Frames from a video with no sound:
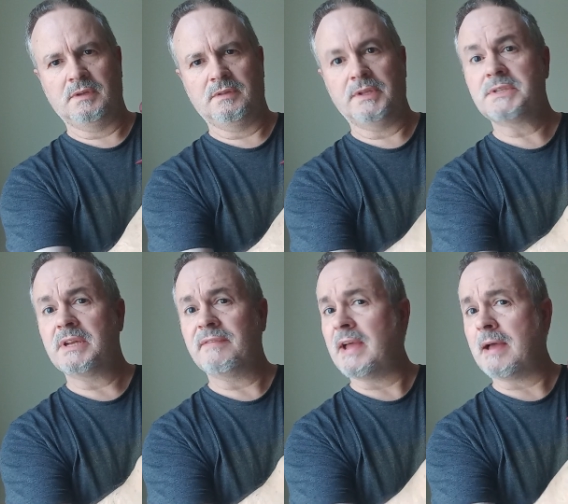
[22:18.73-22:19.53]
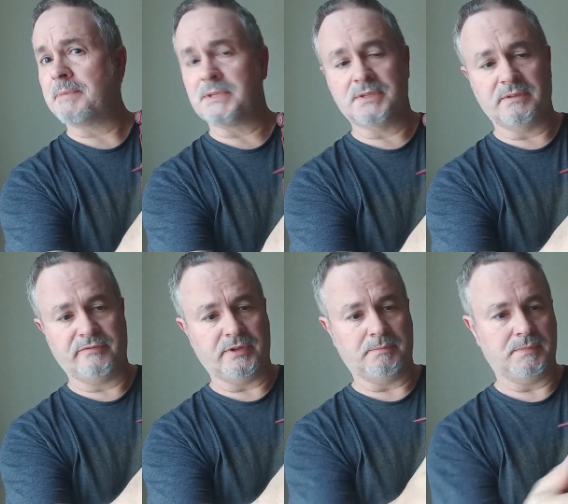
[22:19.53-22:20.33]
This never happens in the
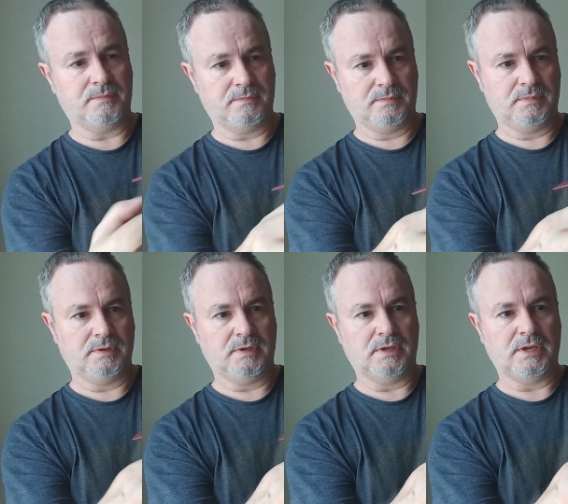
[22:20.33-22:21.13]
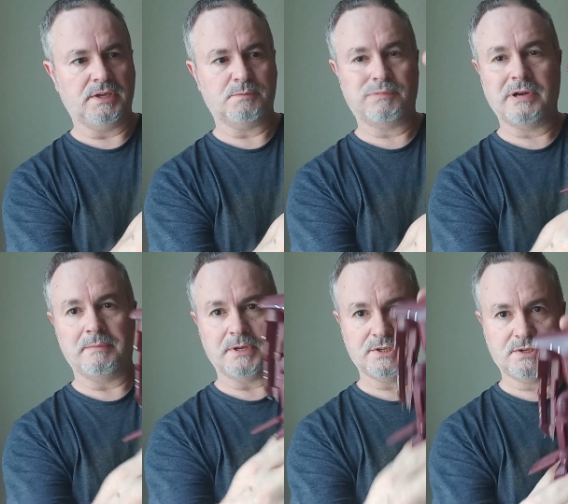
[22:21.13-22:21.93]
film. He is pretty
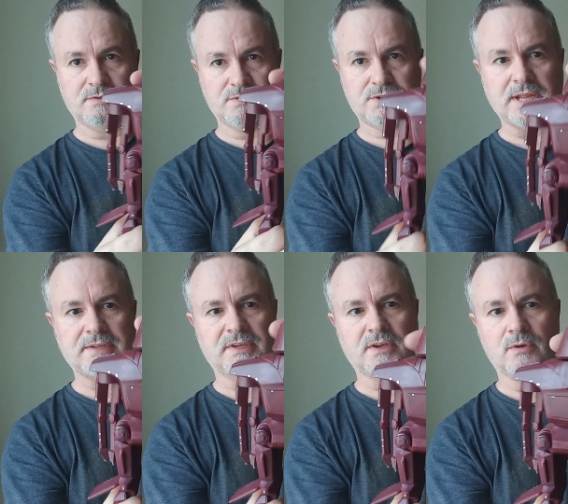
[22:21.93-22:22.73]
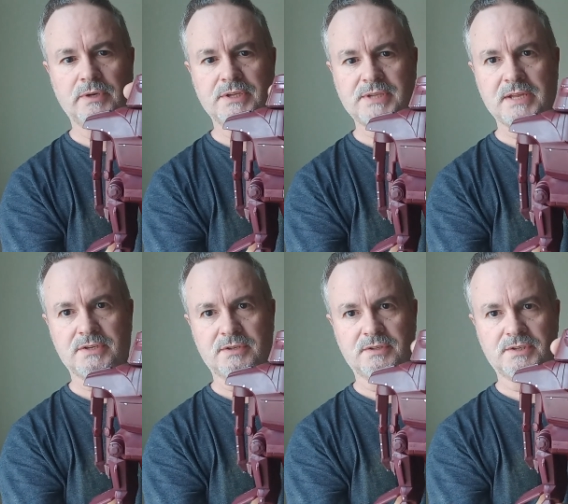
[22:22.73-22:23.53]
much static. Only his head
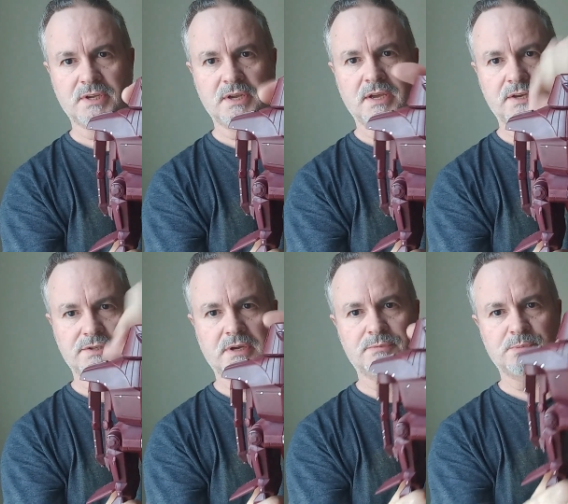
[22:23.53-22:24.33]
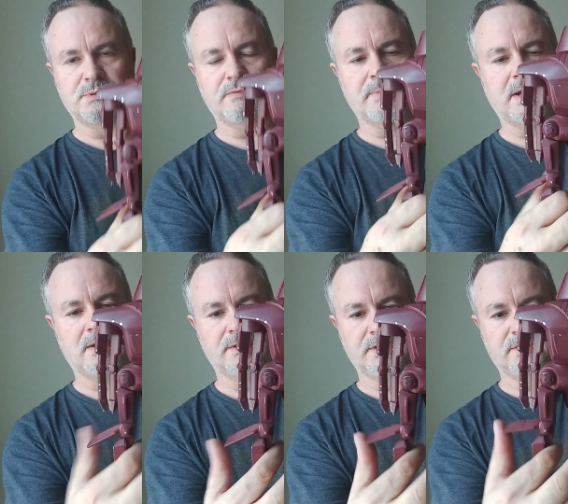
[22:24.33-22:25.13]
turns and his arms move about
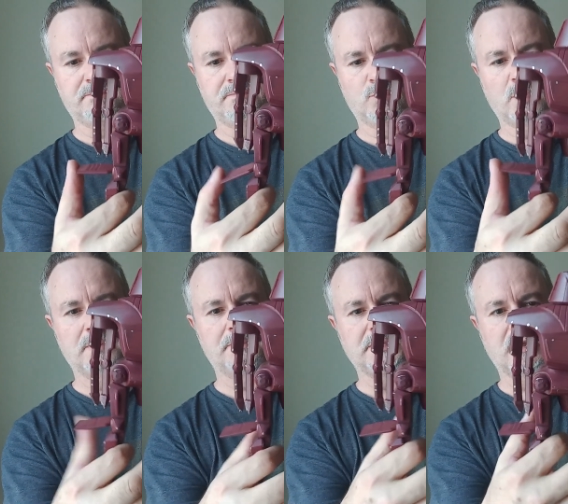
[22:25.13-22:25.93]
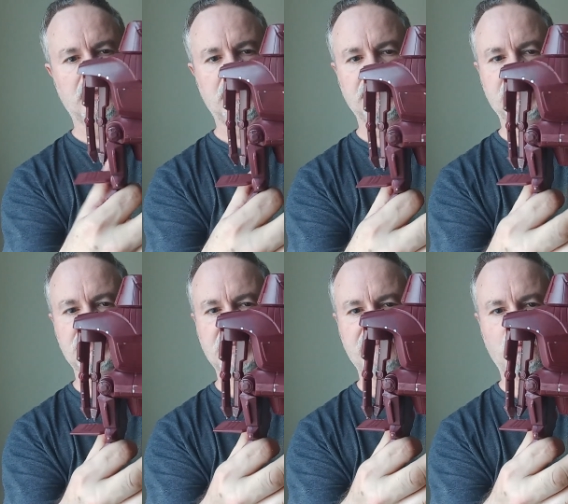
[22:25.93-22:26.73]
and these wobble up and down. He
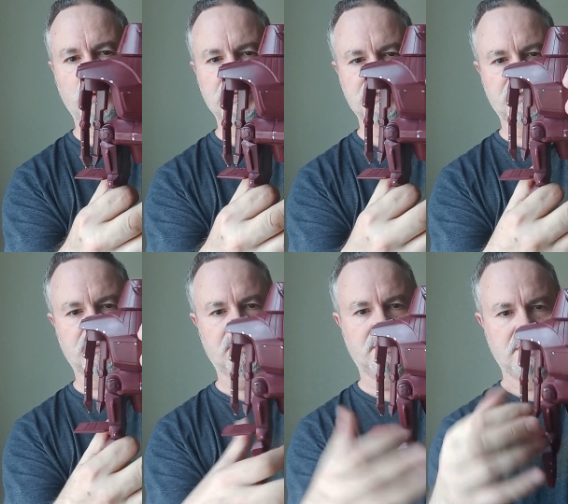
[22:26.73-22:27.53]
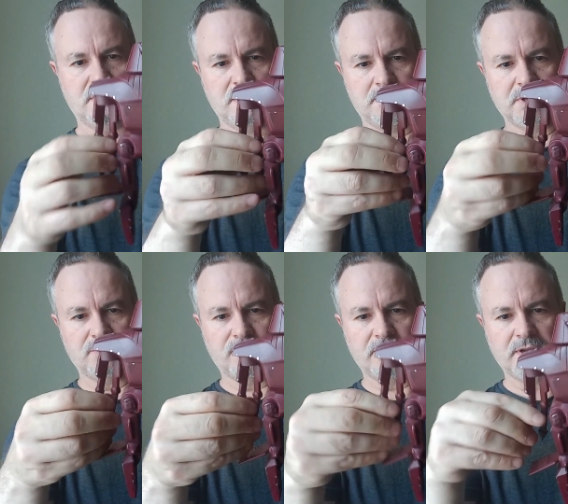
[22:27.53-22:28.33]
doesn't have a waist turn. But it's
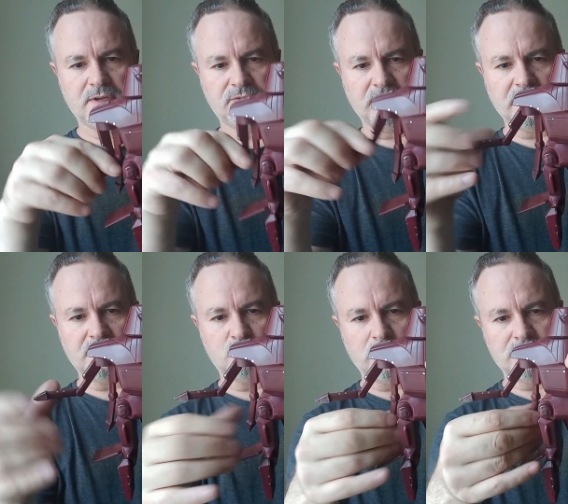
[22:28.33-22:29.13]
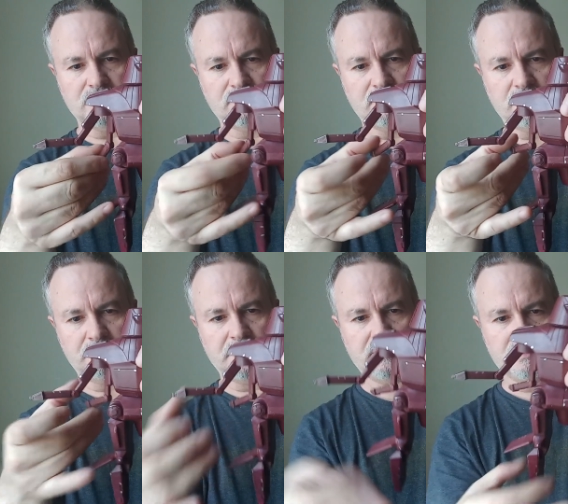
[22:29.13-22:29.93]
very hard to get his waist to turn
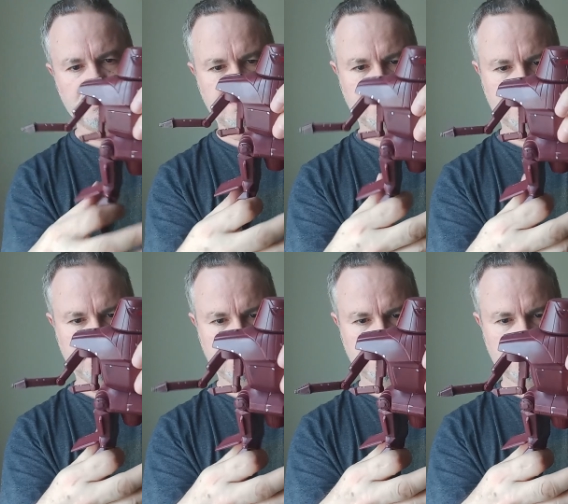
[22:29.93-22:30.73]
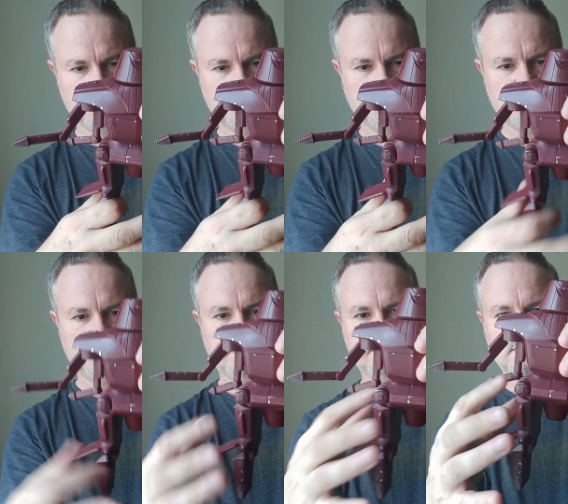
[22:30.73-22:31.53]
because
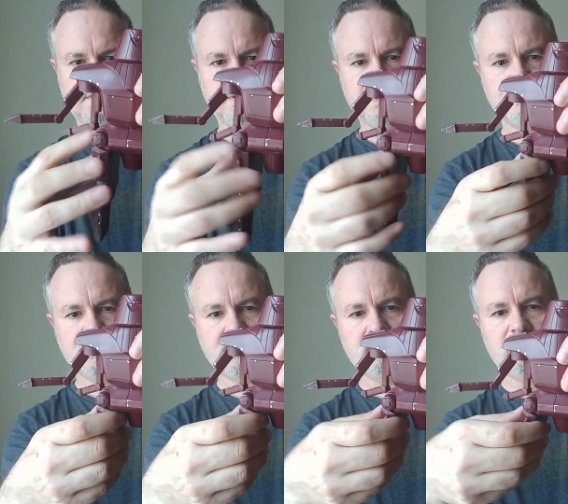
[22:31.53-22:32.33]
everything...